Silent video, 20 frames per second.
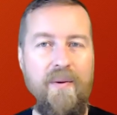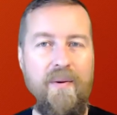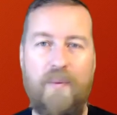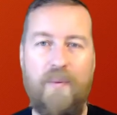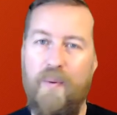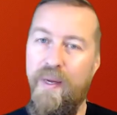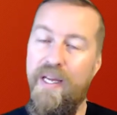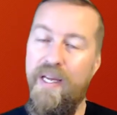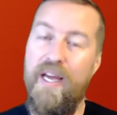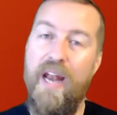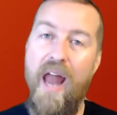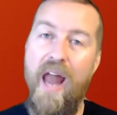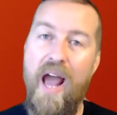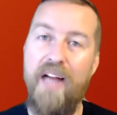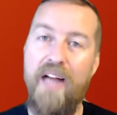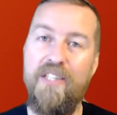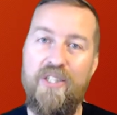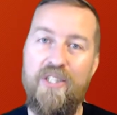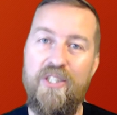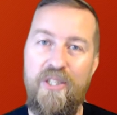we can
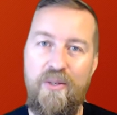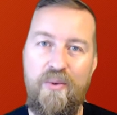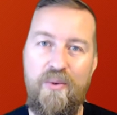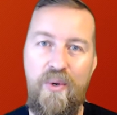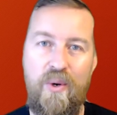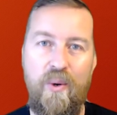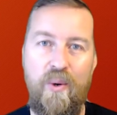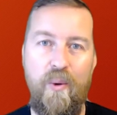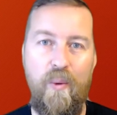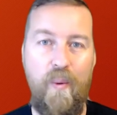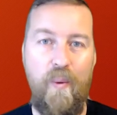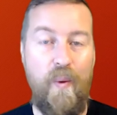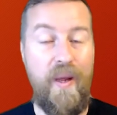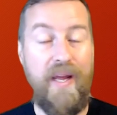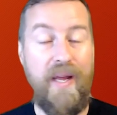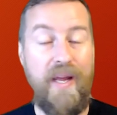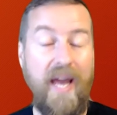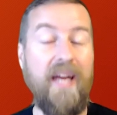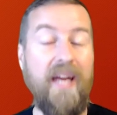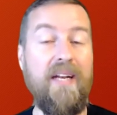actually grow, we
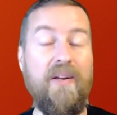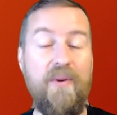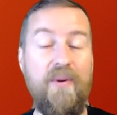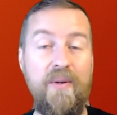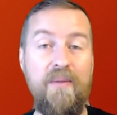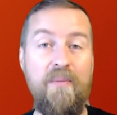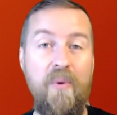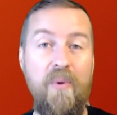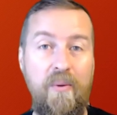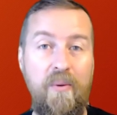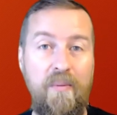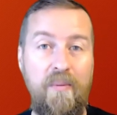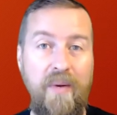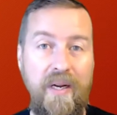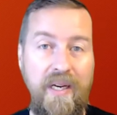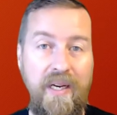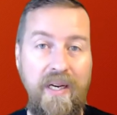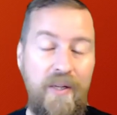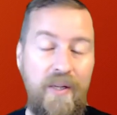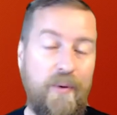can earn more
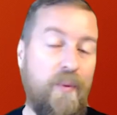money,